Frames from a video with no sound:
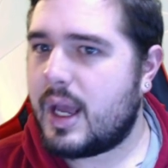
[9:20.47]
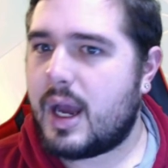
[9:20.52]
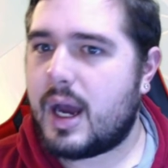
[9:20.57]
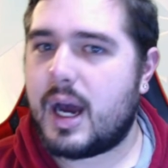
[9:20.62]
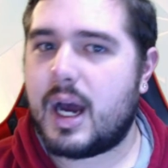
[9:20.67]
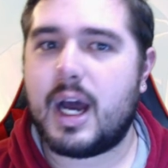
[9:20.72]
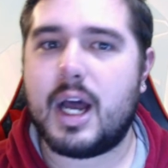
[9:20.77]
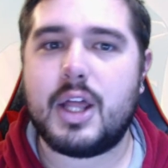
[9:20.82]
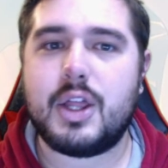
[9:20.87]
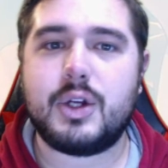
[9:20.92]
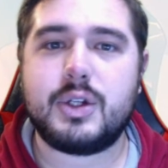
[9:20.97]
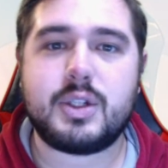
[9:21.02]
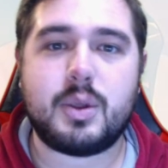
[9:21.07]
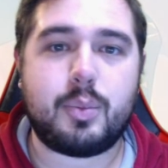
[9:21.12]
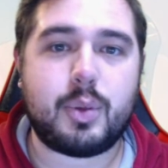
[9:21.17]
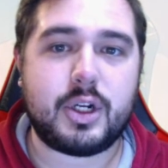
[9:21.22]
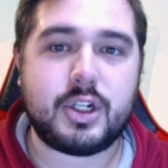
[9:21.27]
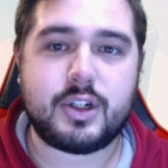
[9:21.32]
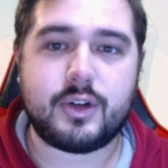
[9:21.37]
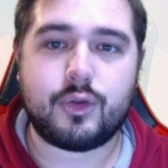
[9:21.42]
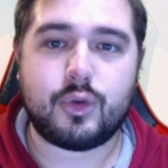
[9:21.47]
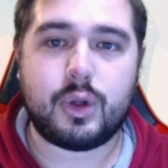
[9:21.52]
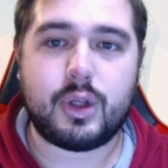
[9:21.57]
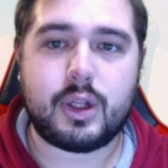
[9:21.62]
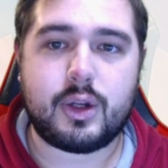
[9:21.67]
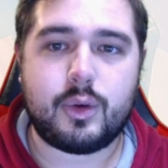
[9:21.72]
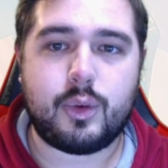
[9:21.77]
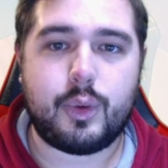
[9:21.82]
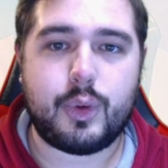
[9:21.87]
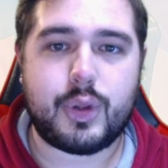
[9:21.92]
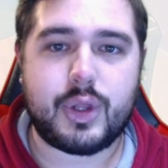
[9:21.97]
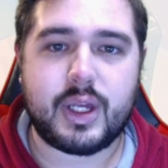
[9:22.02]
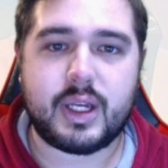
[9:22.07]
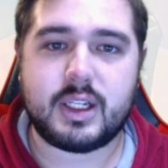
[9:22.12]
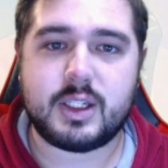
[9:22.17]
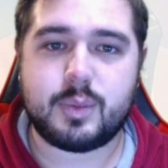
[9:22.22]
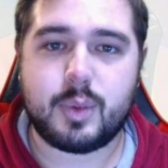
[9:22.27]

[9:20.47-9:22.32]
There's a bunch of really cool things,